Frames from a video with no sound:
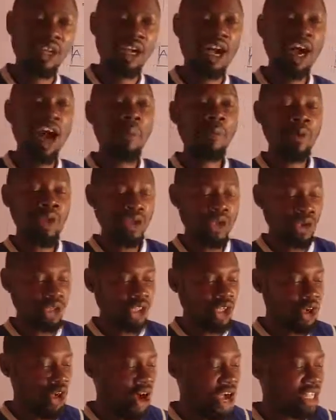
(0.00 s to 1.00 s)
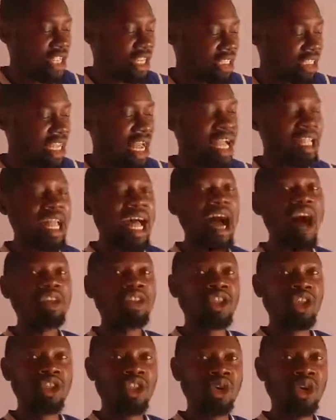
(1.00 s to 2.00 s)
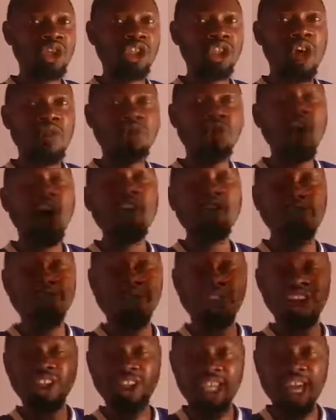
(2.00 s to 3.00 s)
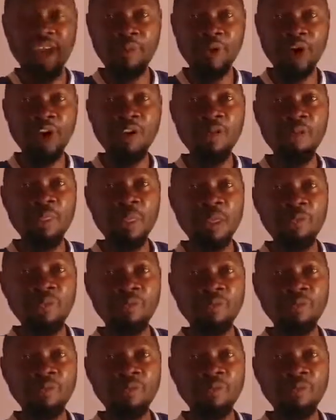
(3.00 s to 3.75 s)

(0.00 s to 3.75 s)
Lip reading: helping you to understand how to use your four-figure table